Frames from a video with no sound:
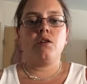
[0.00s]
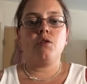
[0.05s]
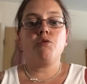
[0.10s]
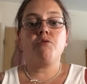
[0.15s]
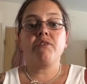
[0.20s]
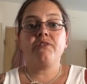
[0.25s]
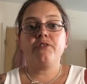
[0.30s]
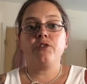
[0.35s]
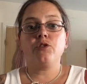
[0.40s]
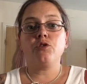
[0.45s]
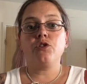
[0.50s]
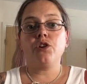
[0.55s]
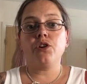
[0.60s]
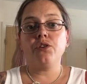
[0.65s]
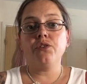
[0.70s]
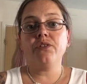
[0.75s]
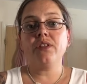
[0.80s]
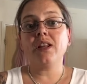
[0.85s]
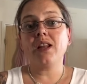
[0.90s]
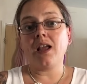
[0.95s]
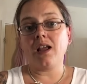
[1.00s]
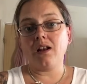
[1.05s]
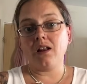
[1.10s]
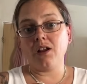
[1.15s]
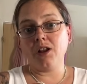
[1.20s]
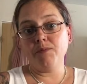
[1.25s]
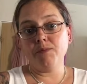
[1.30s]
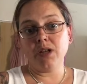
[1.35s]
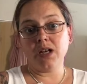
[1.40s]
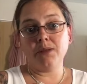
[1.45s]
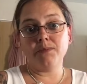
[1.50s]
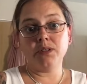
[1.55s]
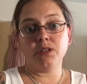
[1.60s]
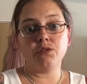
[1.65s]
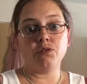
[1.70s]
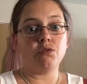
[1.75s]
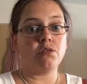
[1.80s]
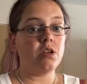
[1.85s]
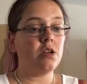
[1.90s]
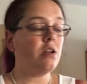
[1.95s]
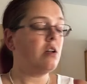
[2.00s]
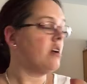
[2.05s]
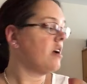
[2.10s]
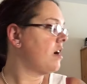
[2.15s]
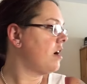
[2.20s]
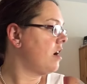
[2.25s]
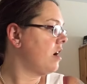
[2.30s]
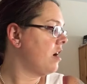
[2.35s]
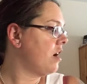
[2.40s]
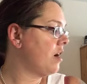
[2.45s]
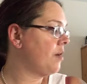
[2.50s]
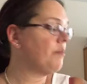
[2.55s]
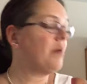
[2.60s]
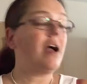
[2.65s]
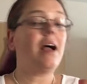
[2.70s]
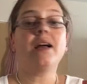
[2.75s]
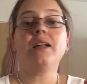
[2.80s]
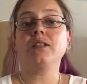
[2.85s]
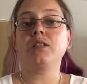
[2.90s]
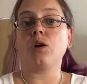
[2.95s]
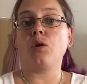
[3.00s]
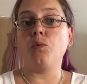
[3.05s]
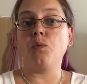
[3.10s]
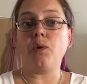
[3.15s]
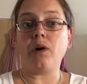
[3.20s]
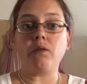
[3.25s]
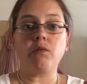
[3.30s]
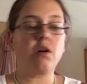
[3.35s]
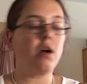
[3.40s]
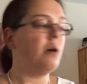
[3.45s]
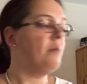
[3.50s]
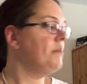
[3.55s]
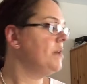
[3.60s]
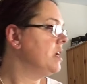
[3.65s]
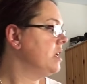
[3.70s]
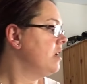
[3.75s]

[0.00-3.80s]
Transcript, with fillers: or if you're new then hello my name is Donna um, and welcome